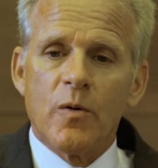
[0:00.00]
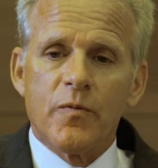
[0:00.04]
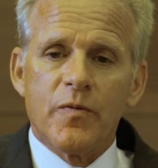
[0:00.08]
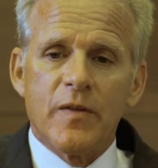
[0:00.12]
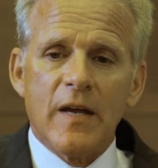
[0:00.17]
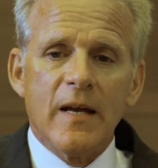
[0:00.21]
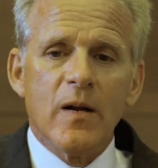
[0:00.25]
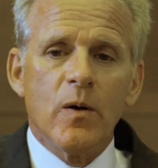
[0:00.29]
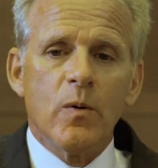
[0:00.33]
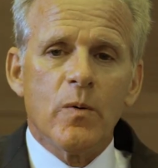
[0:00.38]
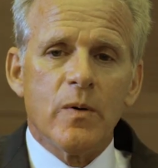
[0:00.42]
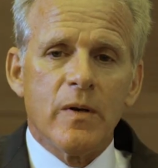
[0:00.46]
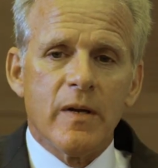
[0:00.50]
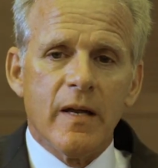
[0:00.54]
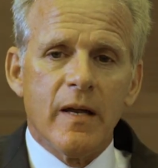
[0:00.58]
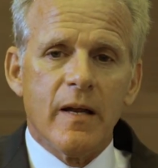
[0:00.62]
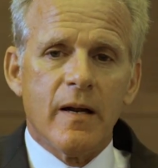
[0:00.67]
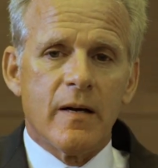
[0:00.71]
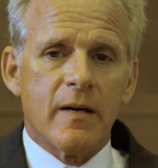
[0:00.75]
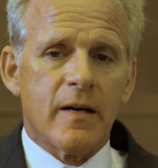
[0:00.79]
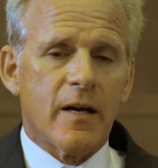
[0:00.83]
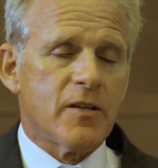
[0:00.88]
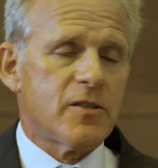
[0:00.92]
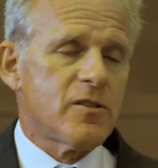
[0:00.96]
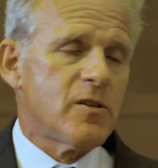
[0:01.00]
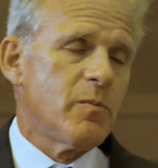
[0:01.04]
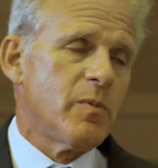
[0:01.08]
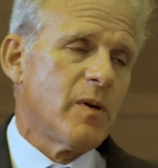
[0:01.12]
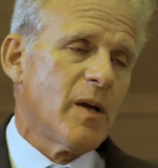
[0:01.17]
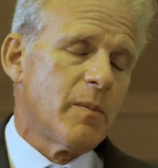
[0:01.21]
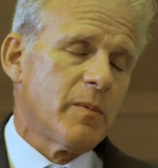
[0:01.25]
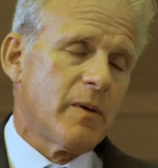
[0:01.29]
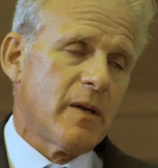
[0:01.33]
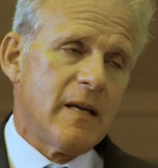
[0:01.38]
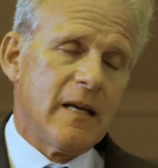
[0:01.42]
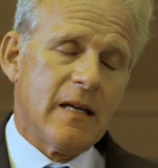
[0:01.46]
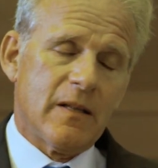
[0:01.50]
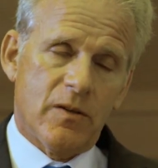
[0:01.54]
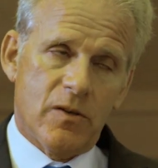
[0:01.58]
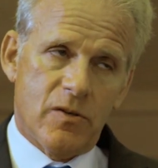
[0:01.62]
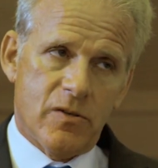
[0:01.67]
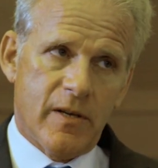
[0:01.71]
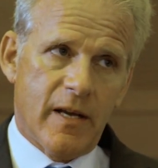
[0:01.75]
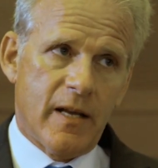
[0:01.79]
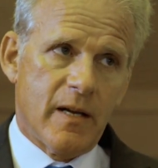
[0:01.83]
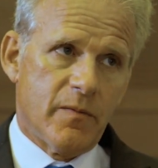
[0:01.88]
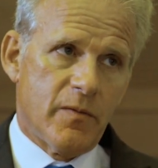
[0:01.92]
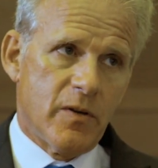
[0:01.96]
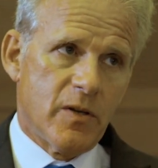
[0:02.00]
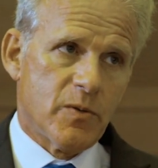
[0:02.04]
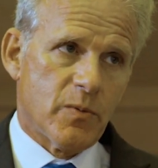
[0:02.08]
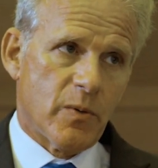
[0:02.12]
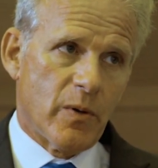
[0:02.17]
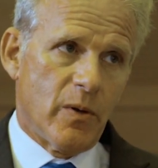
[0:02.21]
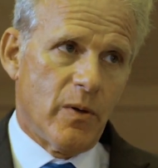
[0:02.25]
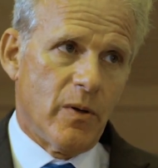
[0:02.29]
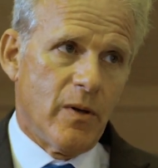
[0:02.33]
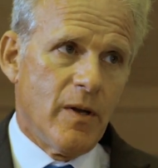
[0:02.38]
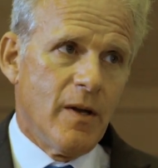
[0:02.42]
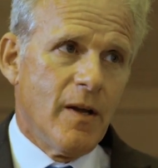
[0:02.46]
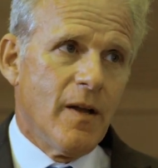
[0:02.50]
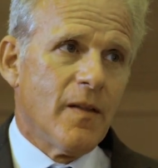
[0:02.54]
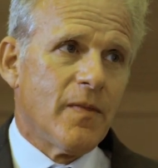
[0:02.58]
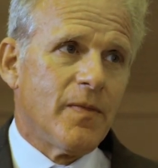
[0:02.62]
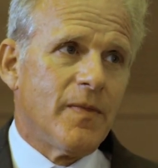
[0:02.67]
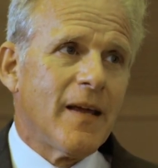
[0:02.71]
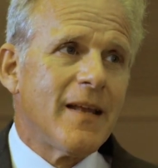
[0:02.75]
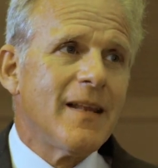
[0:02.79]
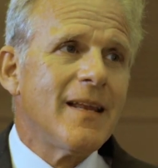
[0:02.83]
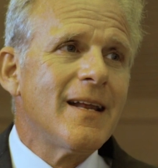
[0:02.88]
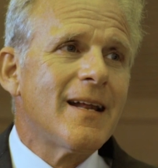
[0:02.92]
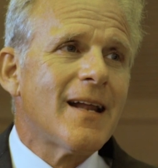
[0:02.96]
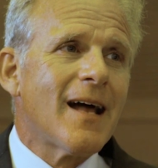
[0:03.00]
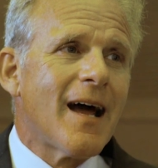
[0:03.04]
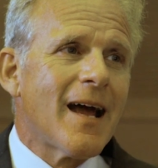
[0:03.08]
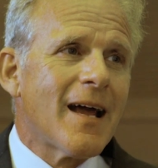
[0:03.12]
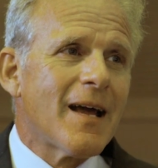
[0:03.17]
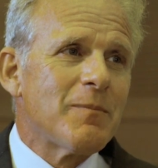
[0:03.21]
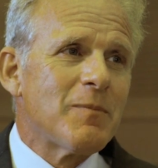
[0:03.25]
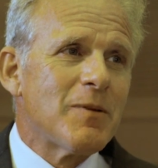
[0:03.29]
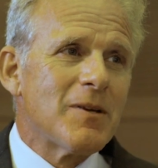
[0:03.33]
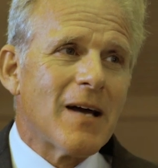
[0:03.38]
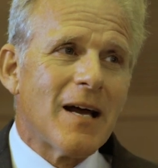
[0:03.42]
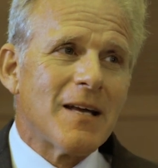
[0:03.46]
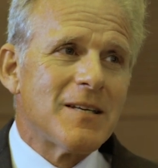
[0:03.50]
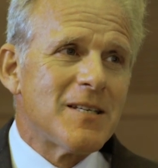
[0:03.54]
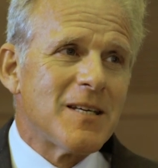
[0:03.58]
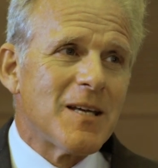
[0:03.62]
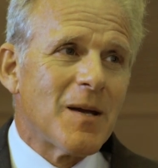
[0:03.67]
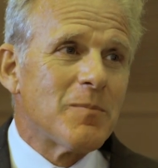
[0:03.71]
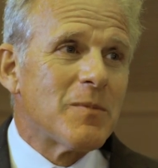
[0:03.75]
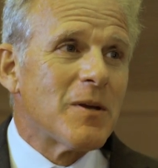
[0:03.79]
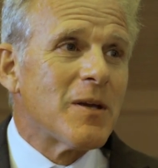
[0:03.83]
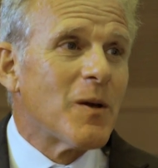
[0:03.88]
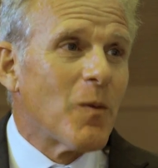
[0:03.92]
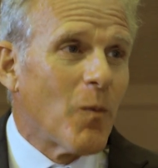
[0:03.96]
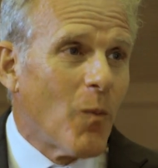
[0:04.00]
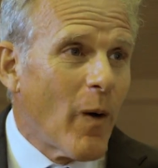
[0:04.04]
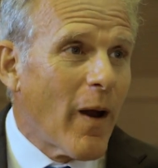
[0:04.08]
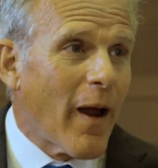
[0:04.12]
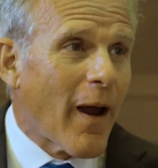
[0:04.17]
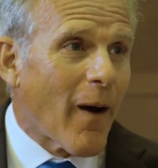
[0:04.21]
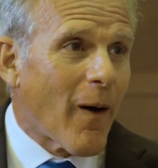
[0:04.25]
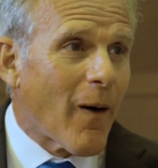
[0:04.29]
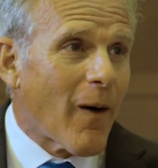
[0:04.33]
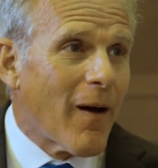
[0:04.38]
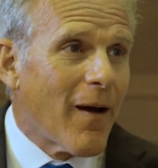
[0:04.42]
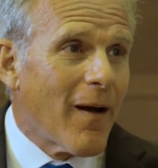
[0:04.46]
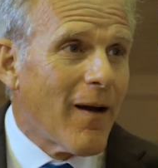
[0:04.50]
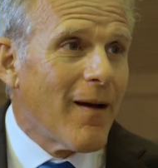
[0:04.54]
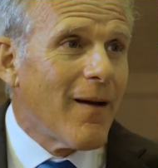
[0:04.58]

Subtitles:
They don't need an ICBM to hit the state of Israel. They need an ICBM to hit where?